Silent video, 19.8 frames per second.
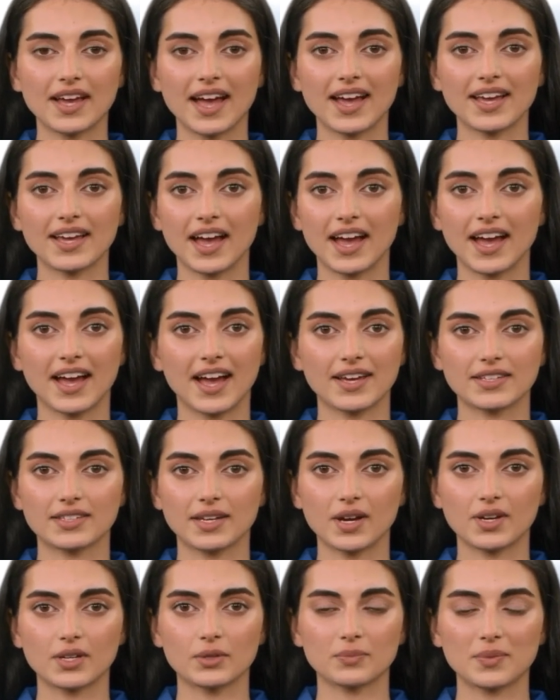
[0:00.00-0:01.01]
and hand
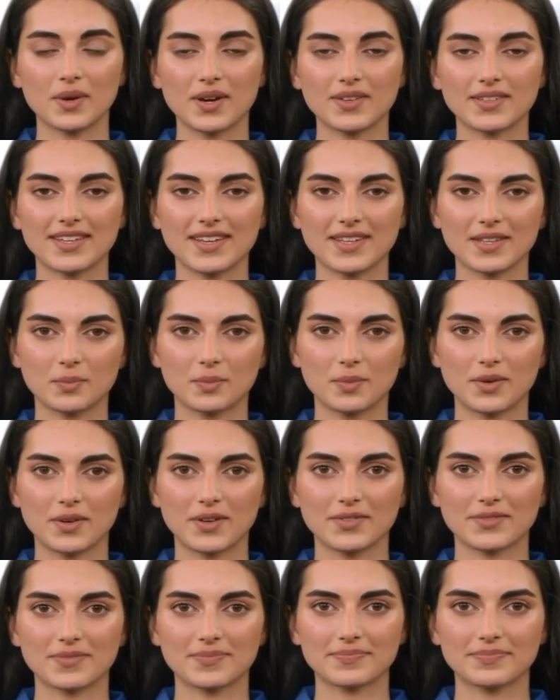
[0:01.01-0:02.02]
knotted rugs in the
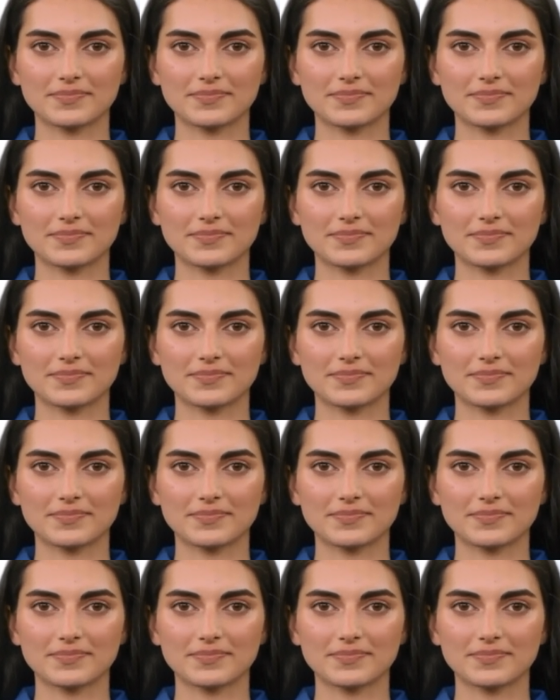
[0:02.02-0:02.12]
world.